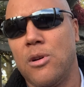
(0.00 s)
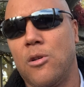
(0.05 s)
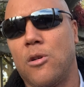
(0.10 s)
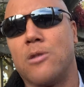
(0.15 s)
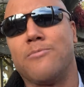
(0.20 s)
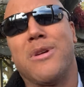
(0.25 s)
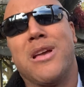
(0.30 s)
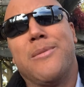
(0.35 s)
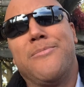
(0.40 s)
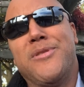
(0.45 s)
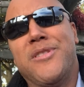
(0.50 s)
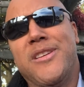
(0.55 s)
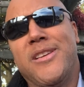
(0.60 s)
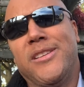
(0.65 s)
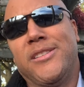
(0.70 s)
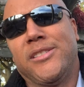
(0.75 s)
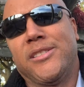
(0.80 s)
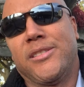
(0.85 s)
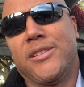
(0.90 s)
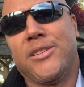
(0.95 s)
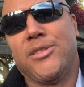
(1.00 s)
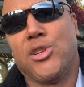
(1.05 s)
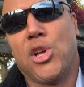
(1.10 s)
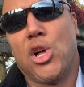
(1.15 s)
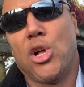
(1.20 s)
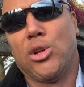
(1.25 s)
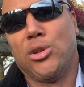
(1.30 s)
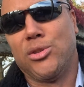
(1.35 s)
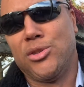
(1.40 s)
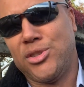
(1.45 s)
or maybe he's
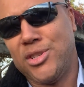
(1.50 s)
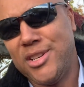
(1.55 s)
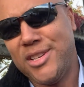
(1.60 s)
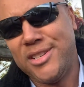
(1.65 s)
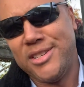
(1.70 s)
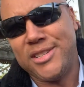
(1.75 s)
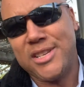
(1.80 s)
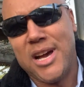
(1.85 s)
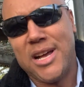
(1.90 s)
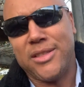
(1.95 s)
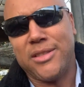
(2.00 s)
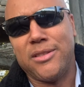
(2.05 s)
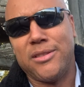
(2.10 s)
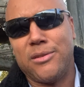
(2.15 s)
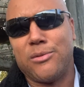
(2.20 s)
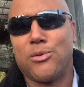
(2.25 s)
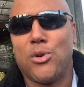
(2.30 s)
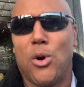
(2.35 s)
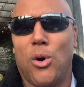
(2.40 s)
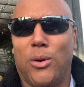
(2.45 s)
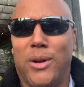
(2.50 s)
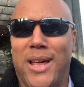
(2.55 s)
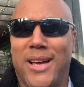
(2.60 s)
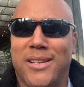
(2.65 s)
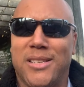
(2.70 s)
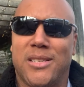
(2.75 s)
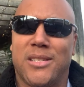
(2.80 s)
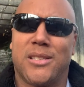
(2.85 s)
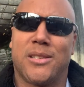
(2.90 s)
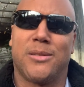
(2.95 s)
indulged and he's gotten the
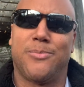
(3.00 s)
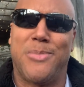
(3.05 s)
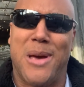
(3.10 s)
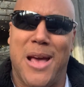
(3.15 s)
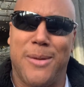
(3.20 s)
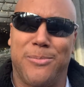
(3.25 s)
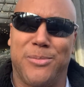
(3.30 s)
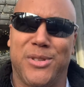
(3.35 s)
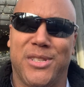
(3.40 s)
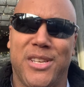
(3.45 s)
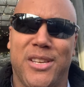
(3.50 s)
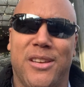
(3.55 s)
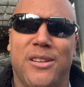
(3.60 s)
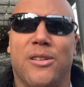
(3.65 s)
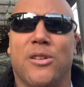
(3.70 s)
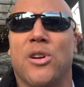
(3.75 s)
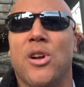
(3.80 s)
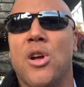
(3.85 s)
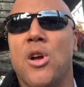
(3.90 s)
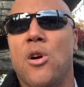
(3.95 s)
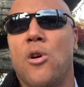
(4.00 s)
Rolex Pepsi